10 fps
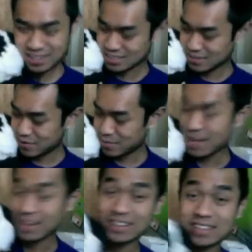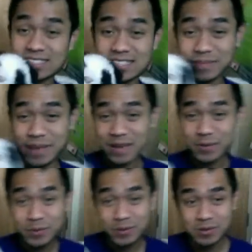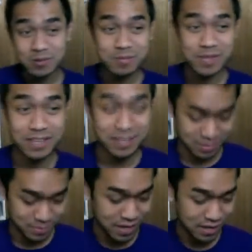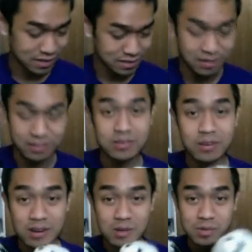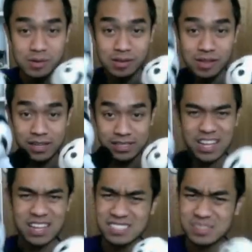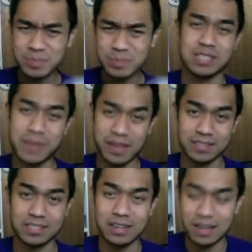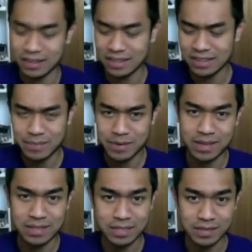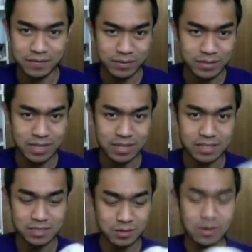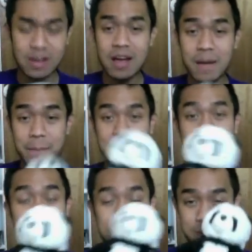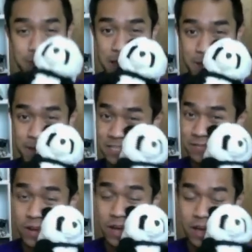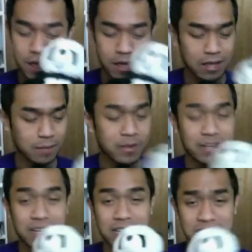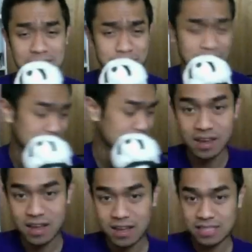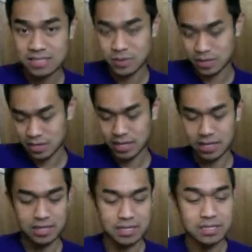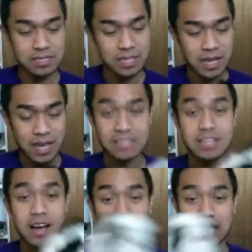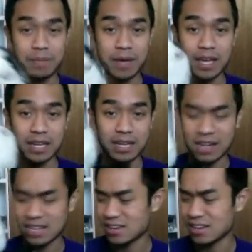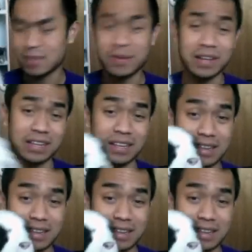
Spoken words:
different pandas in my room because pandas are adorable, and it's not just because I'm Asian. I think that probably has an influence on it too. But this one is my best friend Brittany's panda. This one is a talking panda, not talking, but